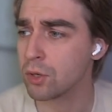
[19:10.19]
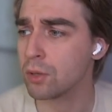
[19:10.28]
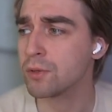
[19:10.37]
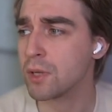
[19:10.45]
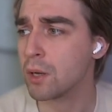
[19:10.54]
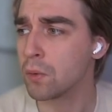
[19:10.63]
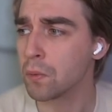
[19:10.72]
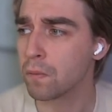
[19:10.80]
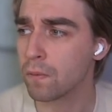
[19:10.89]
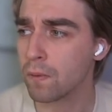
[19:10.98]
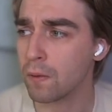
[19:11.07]
Turns
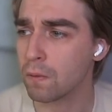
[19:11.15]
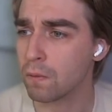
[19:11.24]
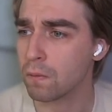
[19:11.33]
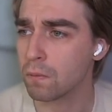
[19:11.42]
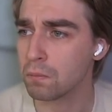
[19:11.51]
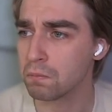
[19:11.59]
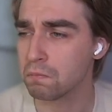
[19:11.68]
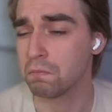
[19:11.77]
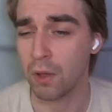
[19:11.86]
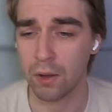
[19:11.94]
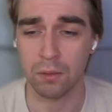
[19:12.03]
out that
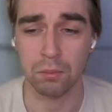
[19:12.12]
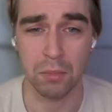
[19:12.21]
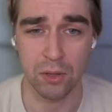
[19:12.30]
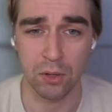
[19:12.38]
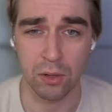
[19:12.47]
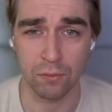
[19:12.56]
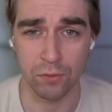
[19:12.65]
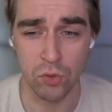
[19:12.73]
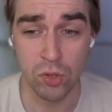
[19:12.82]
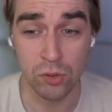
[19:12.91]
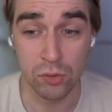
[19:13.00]
I had many
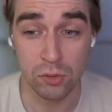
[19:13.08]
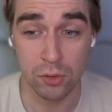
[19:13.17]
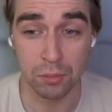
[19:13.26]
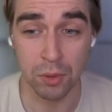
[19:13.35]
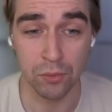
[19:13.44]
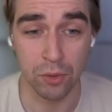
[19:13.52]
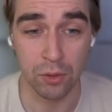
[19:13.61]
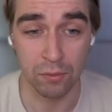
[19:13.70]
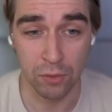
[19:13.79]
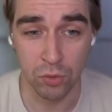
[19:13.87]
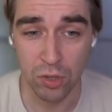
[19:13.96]
confusions about the
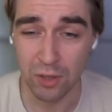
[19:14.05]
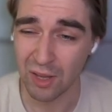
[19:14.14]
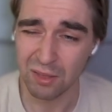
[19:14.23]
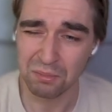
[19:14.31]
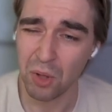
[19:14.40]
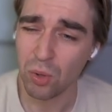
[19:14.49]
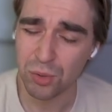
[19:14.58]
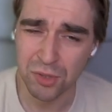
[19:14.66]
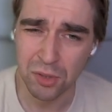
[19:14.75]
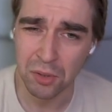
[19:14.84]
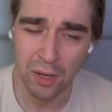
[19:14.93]
convolution, and
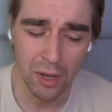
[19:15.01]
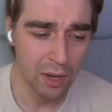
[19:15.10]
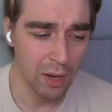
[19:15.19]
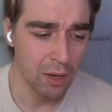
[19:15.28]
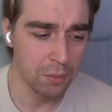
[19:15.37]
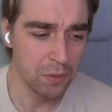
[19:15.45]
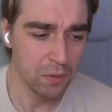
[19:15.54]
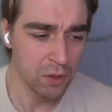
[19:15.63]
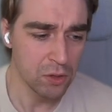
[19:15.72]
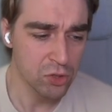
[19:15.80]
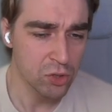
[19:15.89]
also,
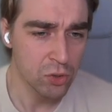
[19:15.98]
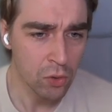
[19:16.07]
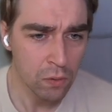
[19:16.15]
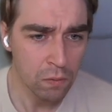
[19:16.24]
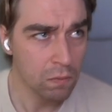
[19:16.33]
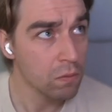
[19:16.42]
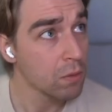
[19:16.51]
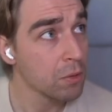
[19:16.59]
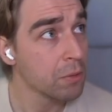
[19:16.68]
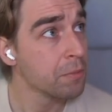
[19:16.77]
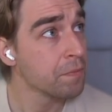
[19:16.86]
it's not
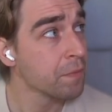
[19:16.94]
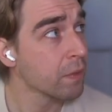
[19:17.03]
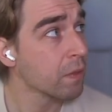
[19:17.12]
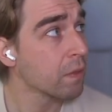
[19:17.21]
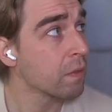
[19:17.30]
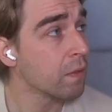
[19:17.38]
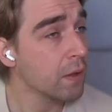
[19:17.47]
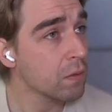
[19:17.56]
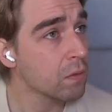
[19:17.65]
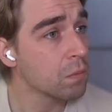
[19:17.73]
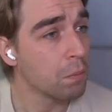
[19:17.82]

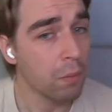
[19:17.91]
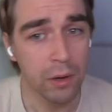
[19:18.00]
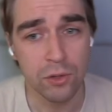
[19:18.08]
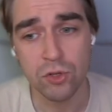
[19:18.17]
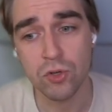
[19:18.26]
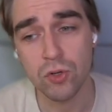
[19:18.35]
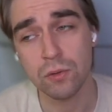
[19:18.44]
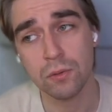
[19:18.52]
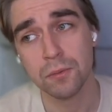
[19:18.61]
that much